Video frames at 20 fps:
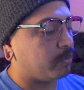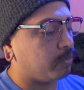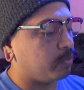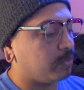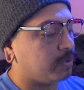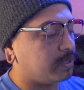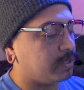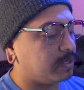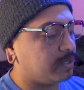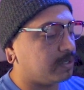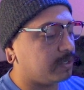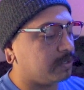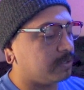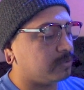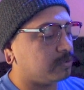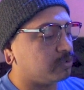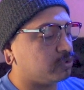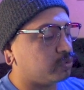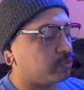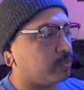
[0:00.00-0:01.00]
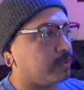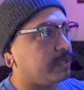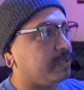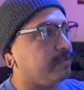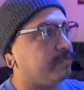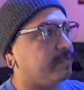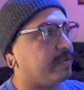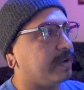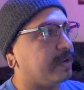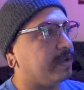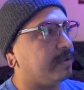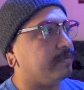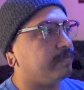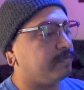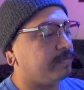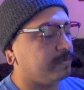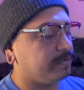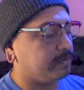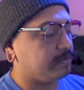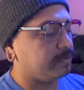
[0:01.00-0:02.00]

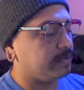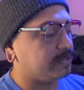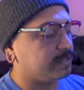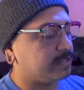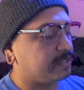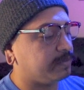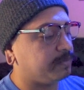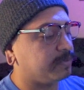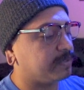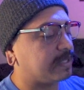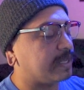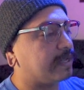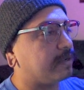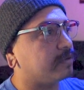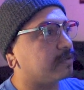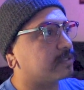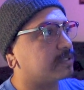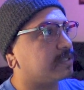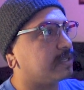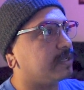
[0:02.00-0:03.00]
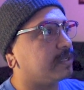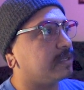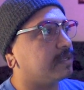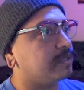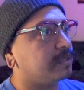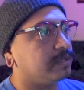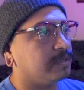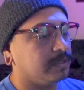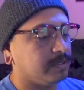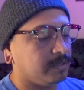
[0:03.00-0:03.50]
125. Let's see what that looks like.